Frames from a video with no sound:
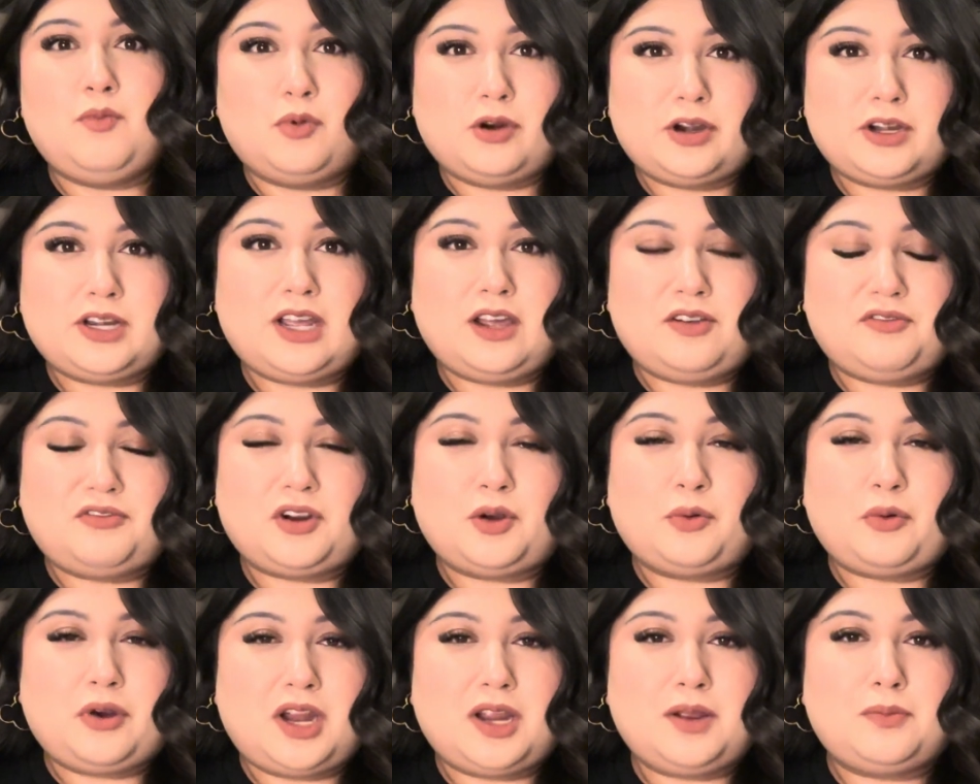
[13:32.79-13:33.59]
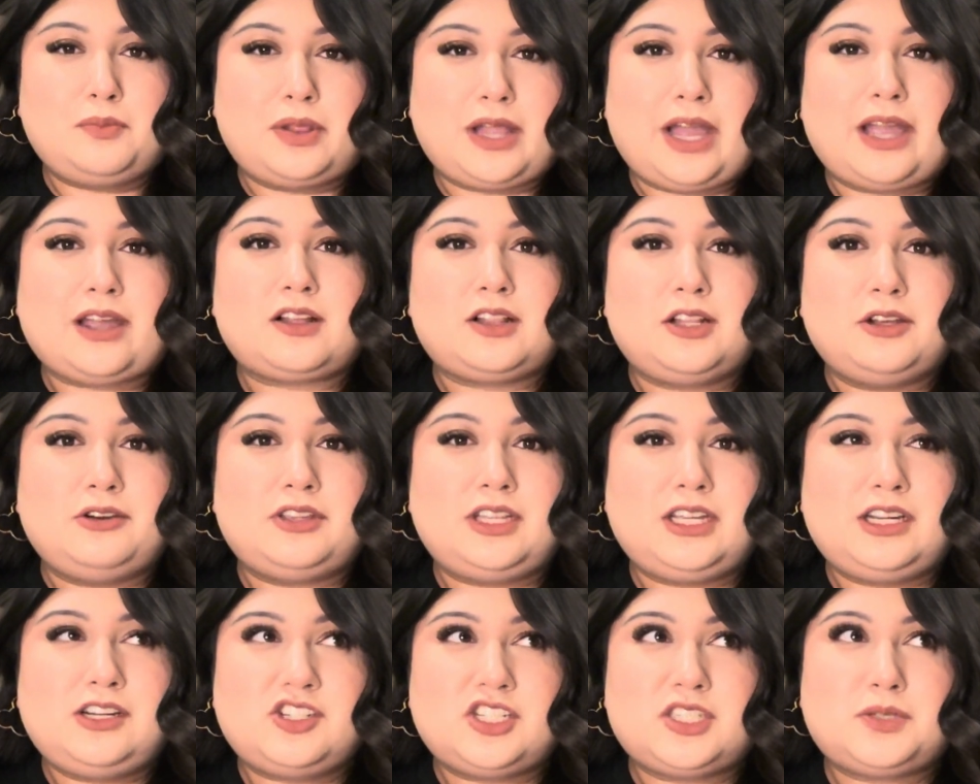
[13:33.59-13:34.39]
down for wearing black
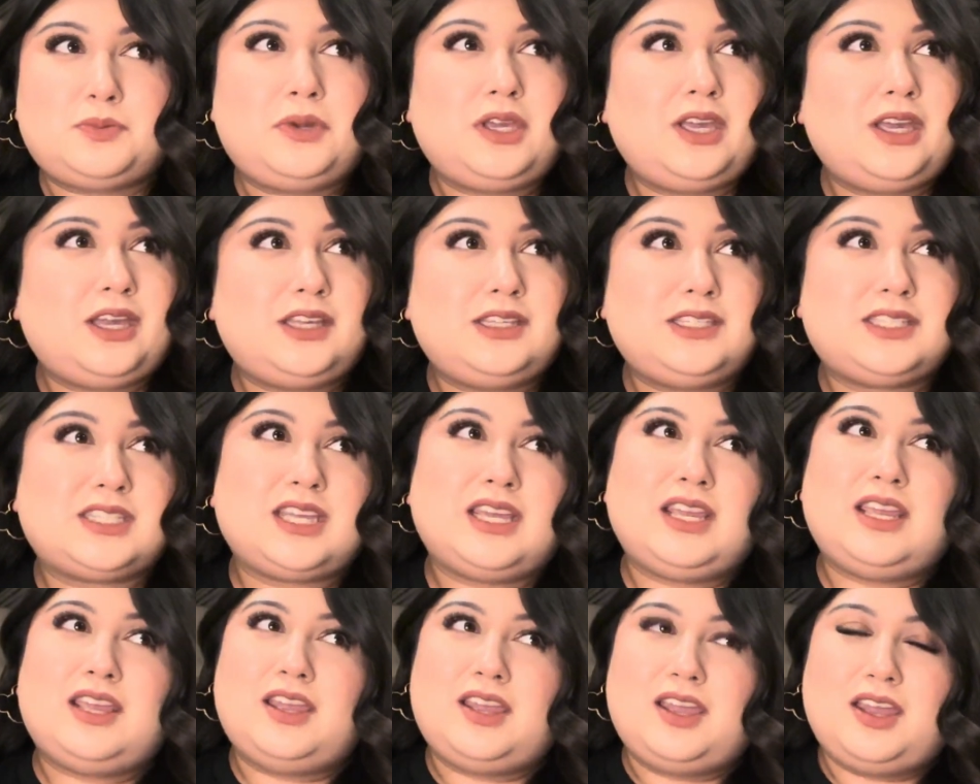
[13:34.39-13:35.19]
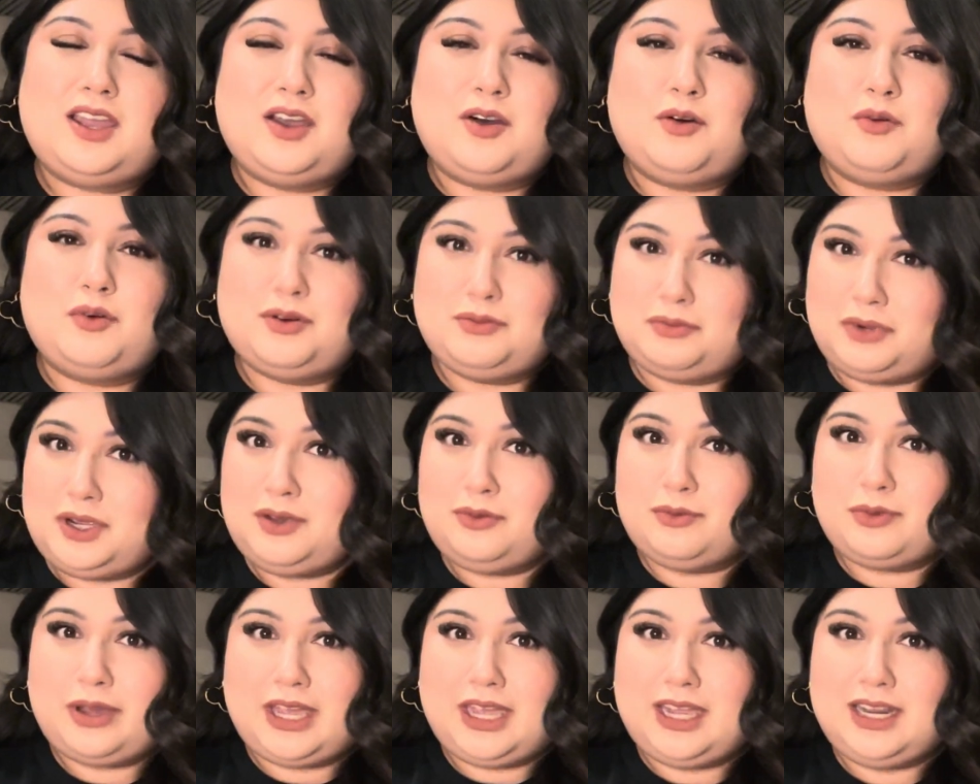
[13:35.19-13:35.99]
clothing, just because when we
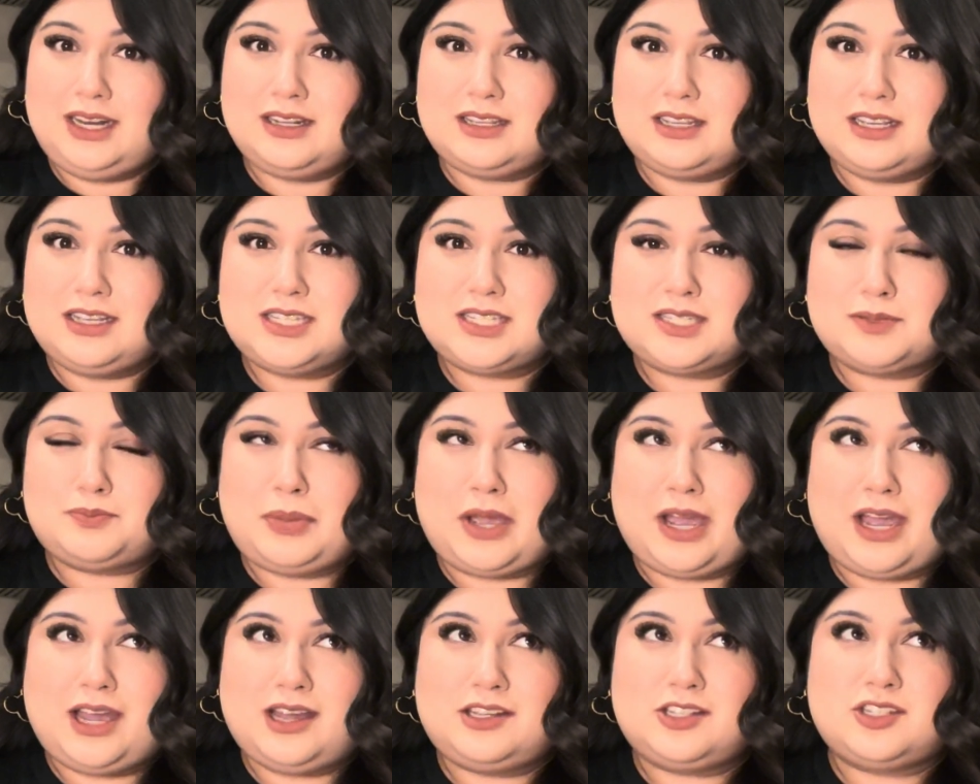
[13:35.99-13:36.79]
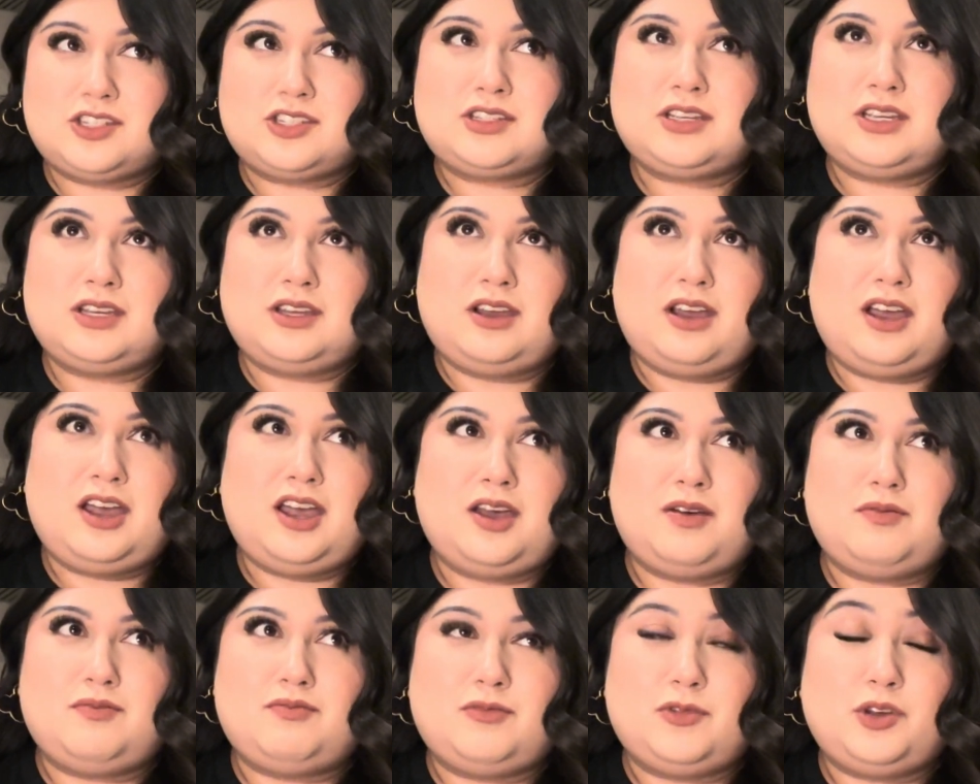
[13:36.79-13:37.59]
went this past,
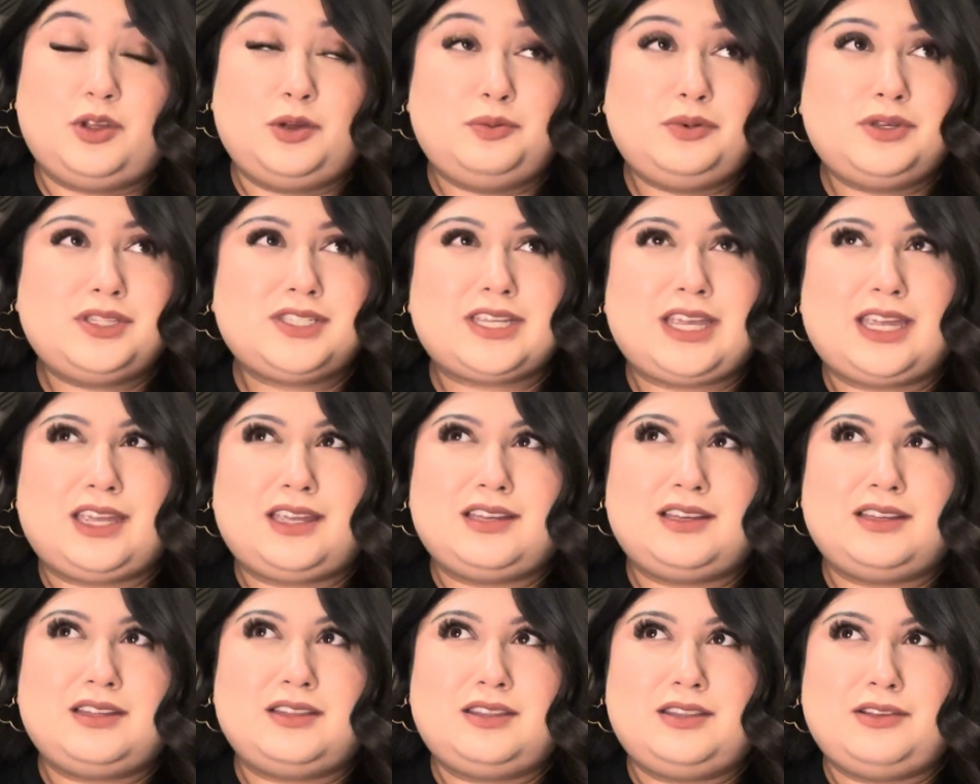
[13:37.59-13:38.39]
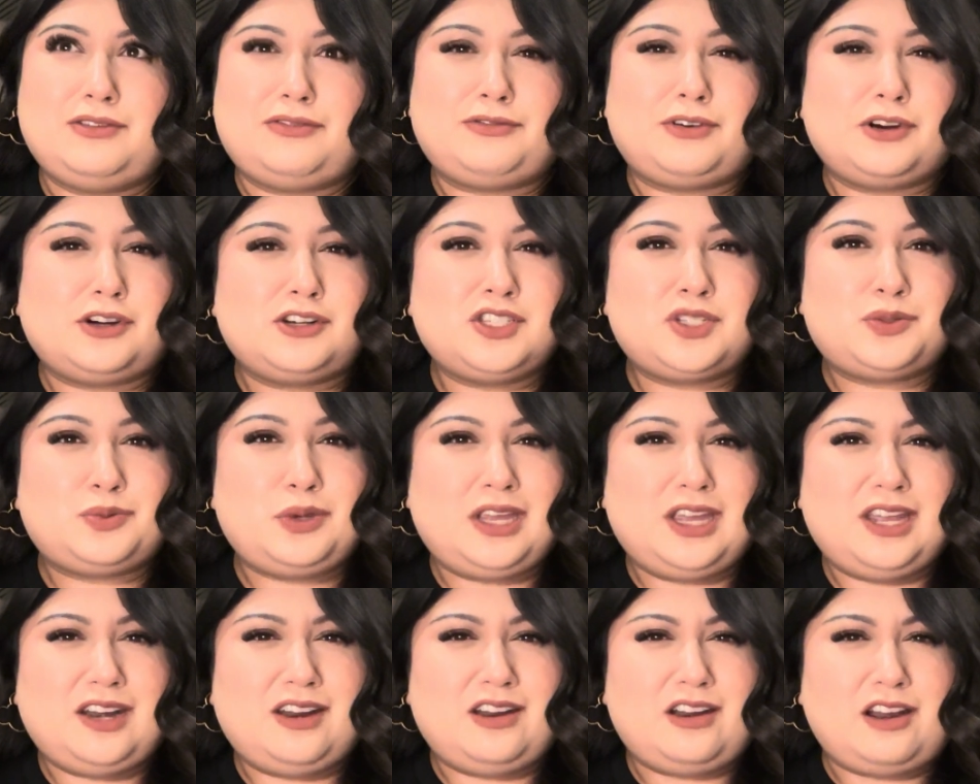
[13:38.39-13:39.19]
well, it was like the first
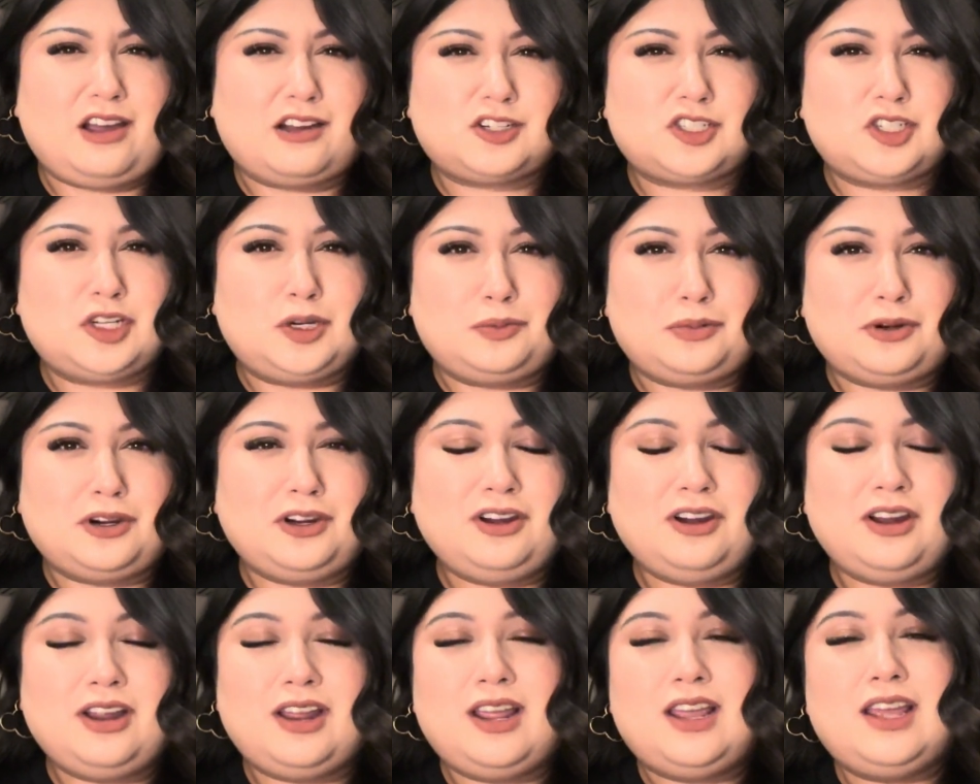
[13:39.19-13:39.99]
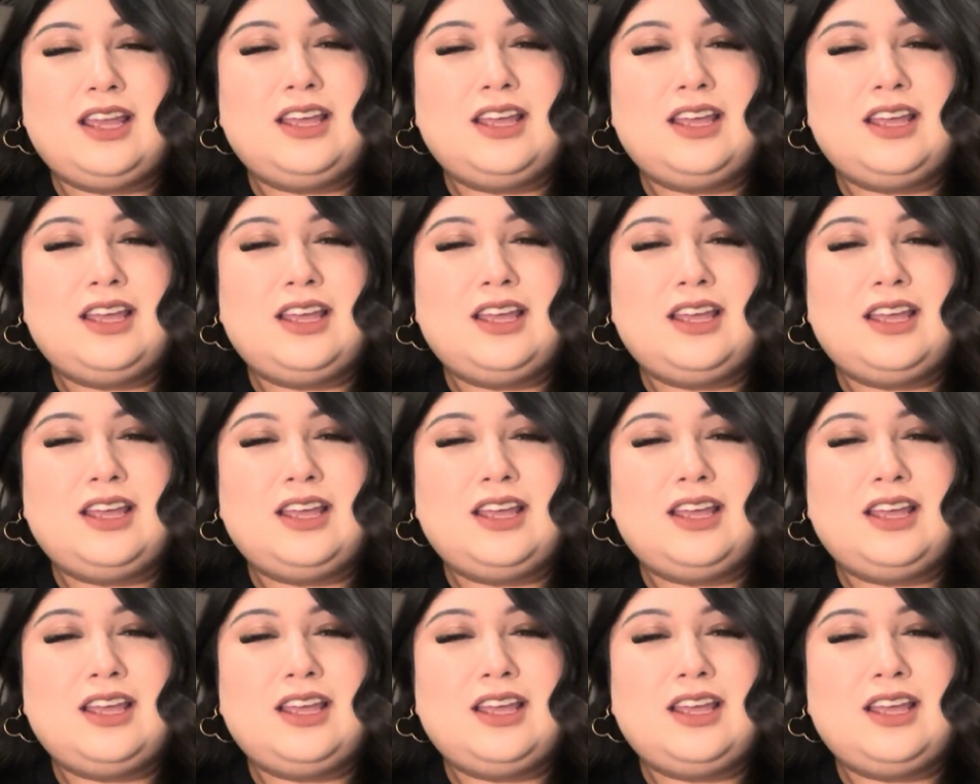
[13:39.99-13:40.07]
weekend in October.